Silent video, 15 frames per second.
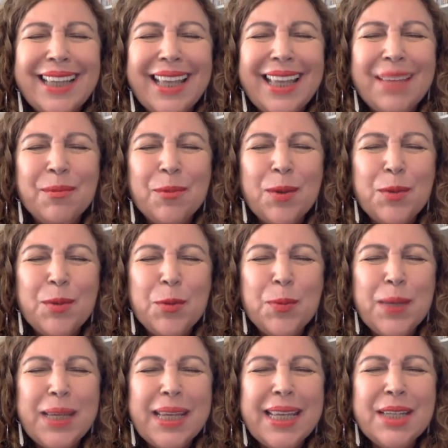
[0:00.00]
When you
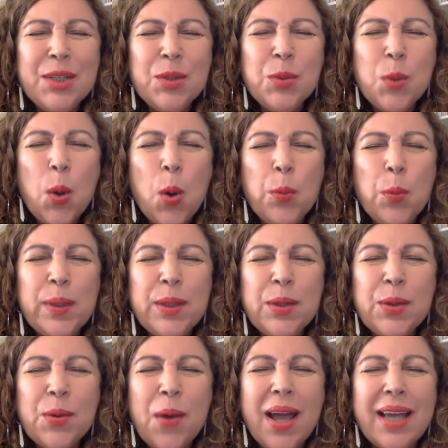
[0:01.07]
begin to open
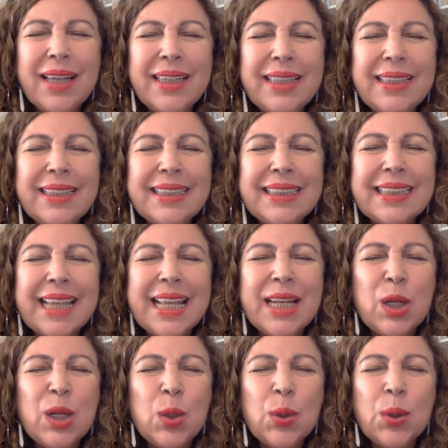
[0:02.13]
your eyes
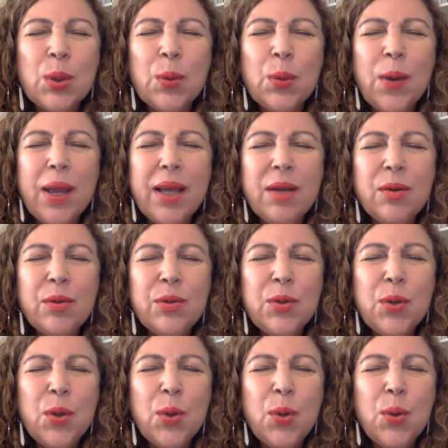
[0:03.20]
and look around,
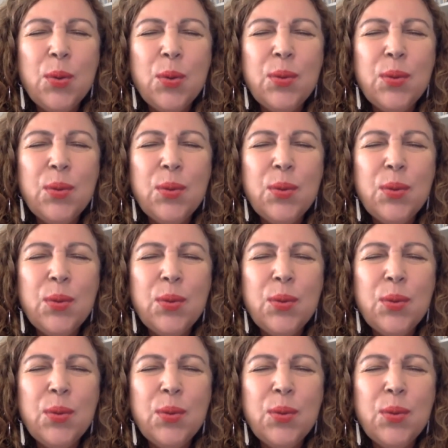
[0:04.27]
know